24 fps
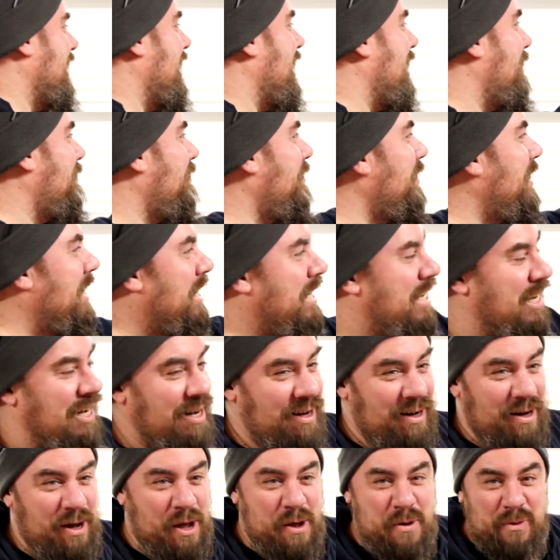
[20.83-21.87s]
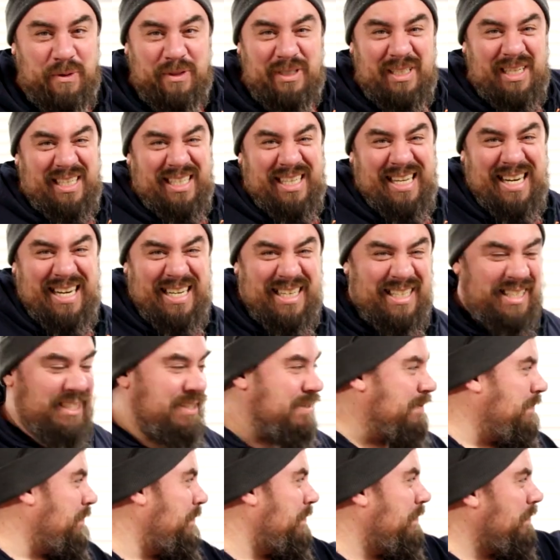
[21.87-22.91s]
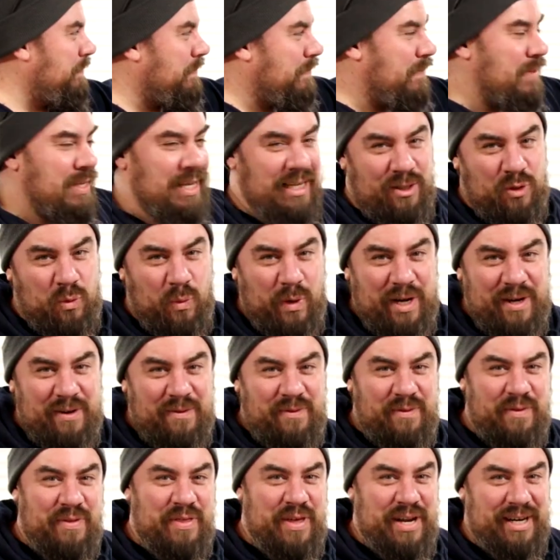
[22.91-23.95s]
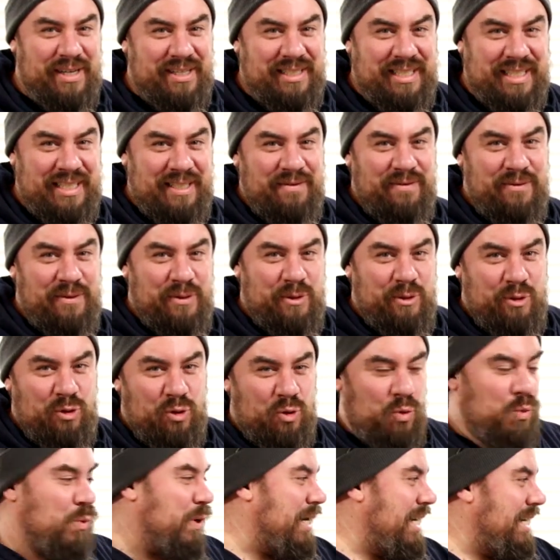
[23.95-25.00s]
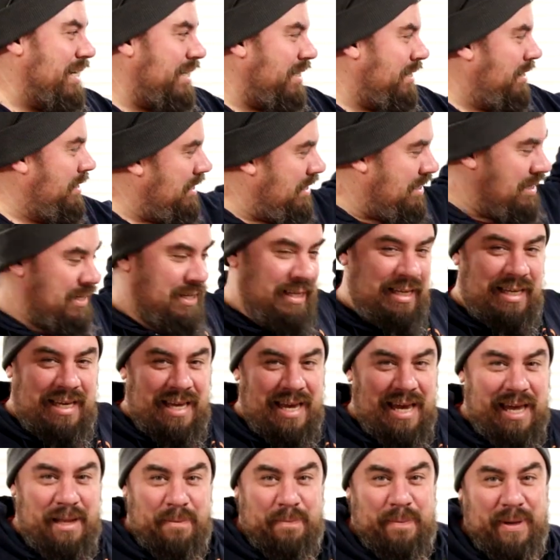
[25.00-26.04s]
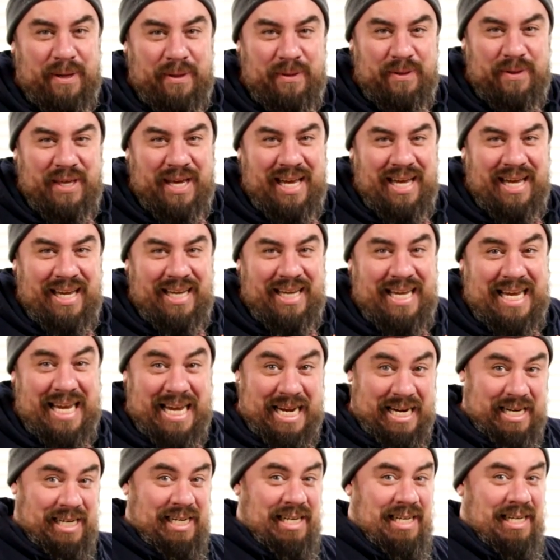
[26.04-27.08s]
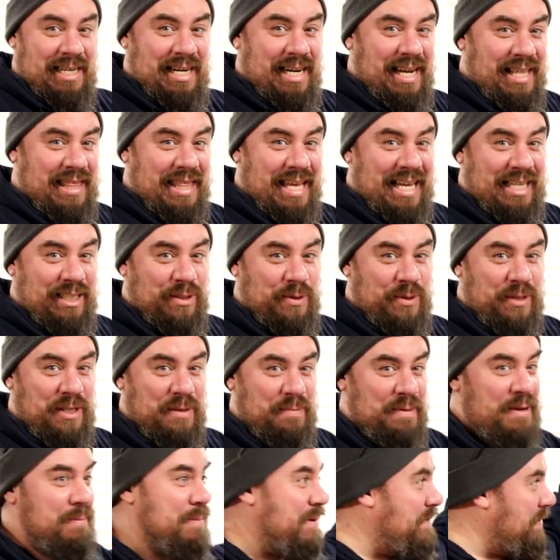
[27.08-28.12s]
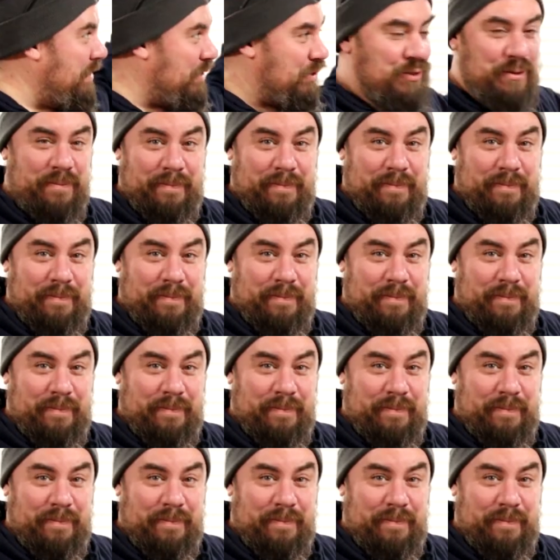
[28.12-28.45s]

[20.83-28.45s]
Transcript: I'm going to cut out a kind of twelve, thirteen foot square and build that here, and that's going to be my fish